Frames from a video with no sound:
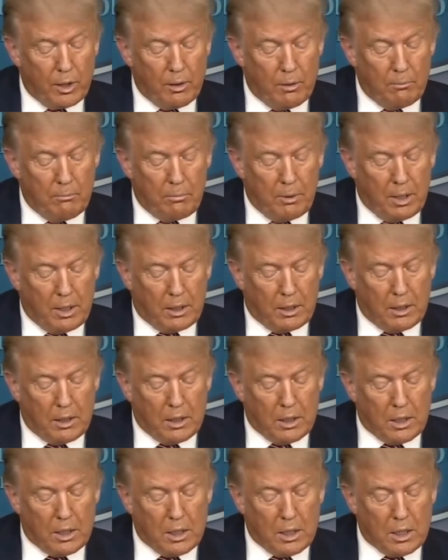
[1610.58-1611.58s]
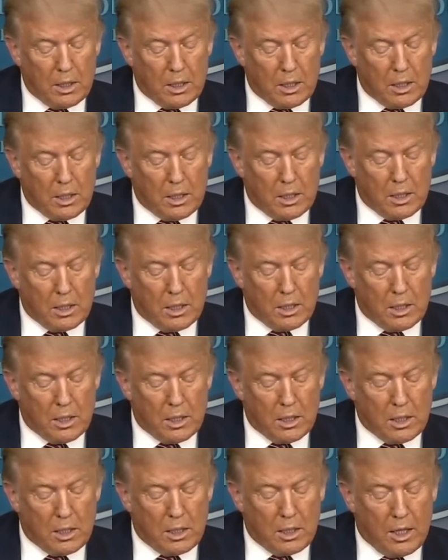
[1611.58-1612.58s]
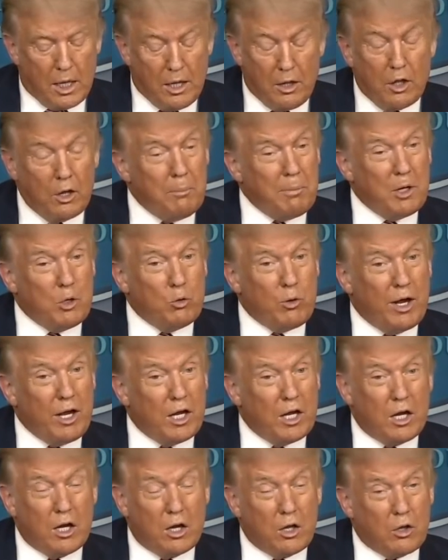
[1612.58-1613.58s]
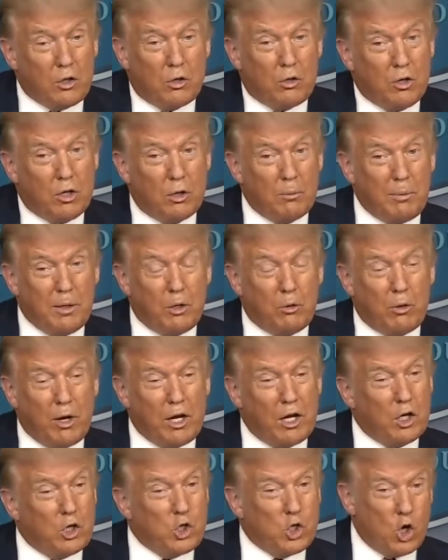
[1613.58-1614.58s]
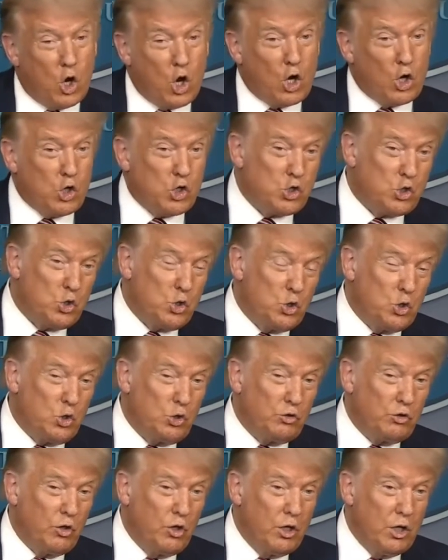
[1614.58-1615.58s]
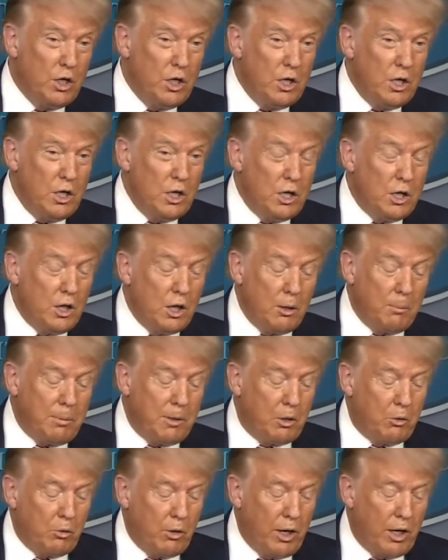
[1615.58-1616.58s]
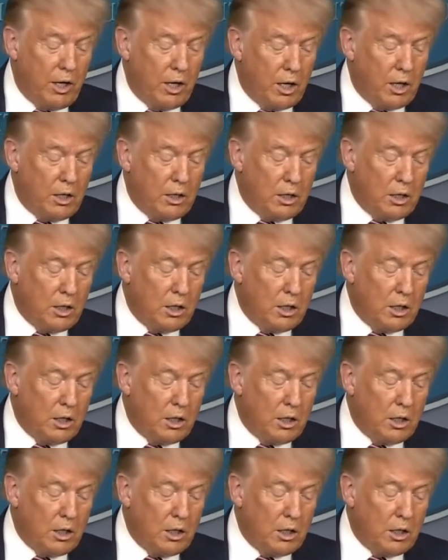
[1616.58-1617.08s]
But And they'll be great at other, they'll be great at charter schools, and they'll be great at,